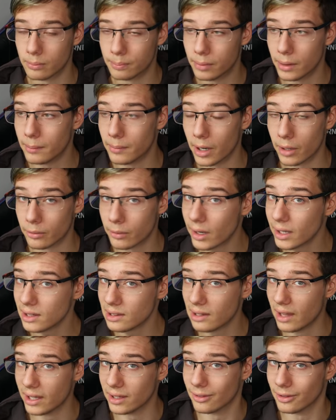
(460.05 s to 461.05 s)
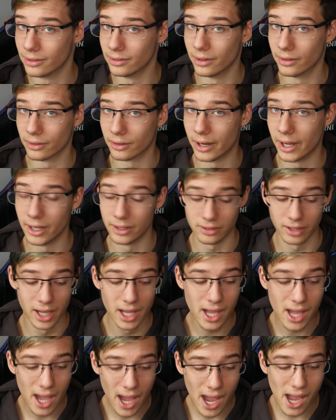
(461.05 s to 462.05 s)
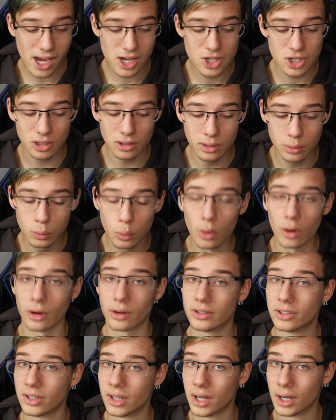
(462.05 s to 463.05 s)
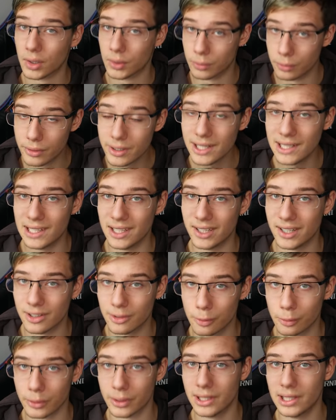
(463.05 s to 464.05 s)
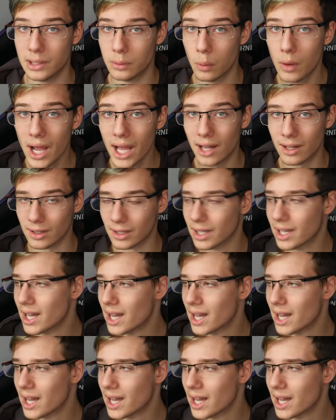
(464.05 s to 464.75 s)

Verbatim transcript: but my right leg on the other hand actually worked really, really well.